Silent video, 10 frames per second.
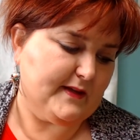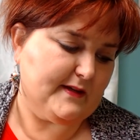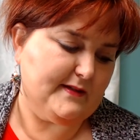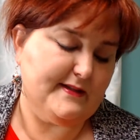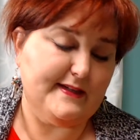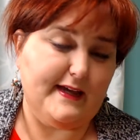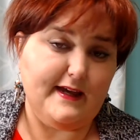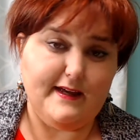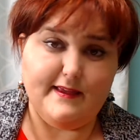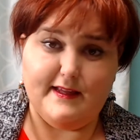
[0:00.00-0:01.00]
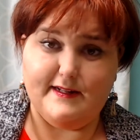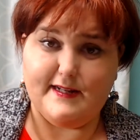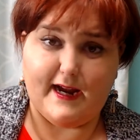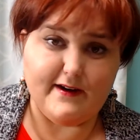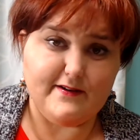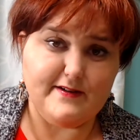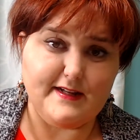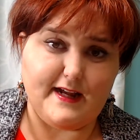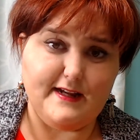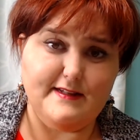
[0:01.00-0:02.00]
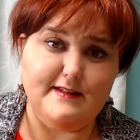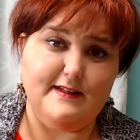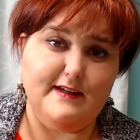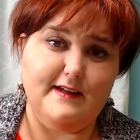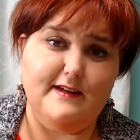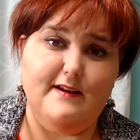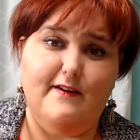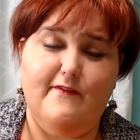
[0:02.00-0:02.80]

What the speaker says: Skin that tears easily,